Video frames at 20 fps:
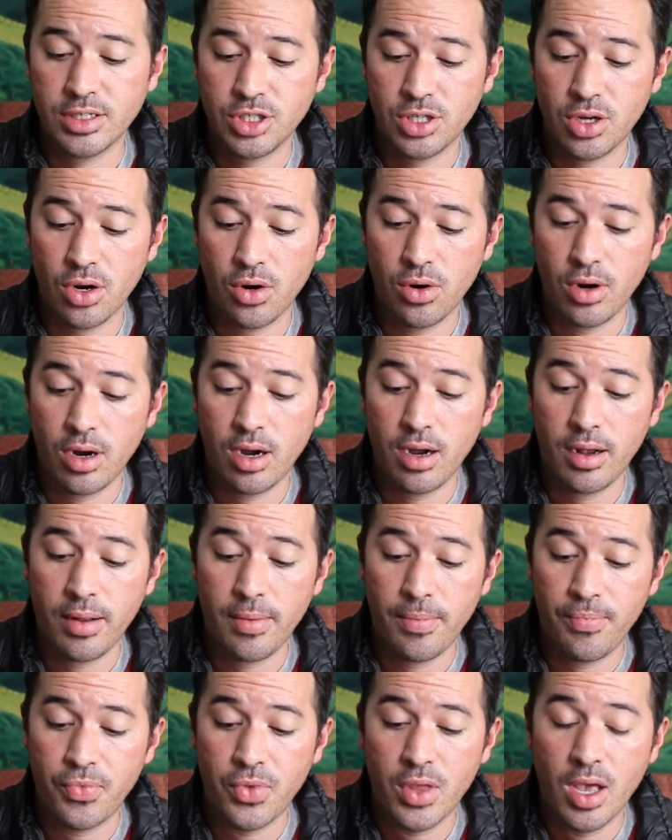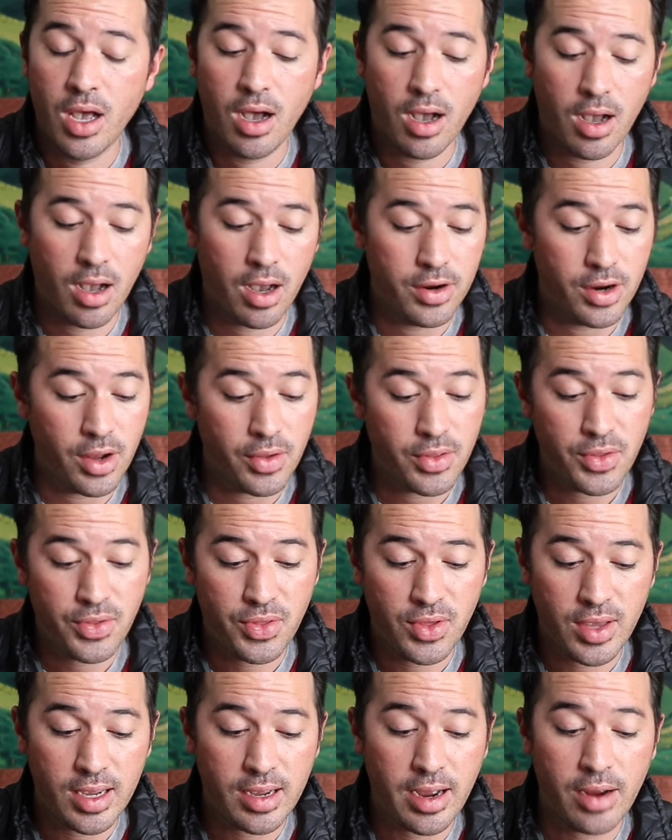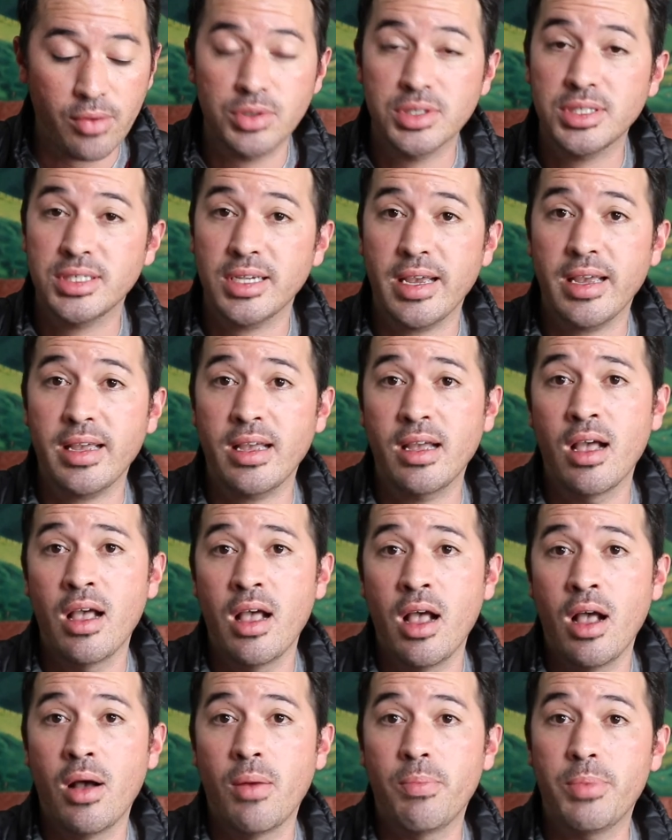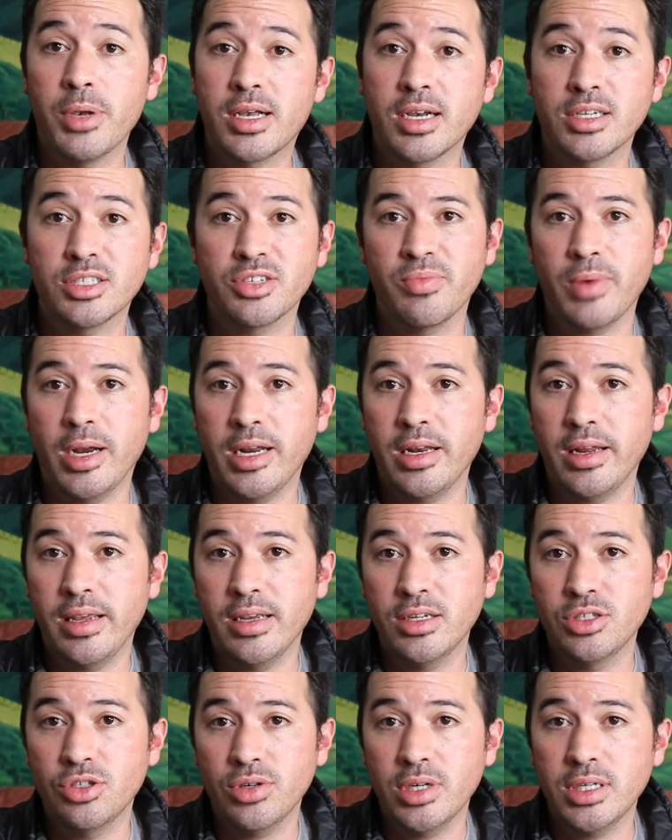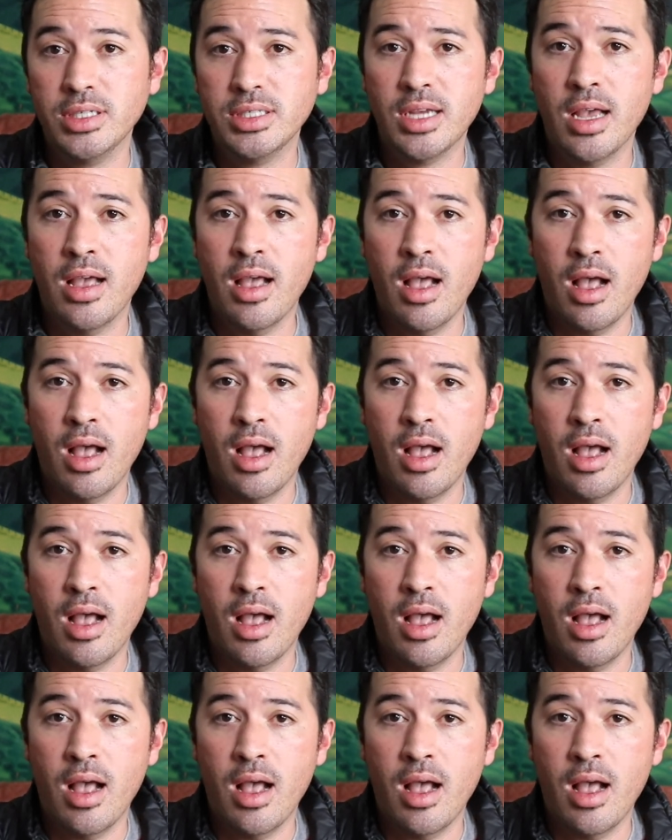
So another thing I will say, because of my knee injuries,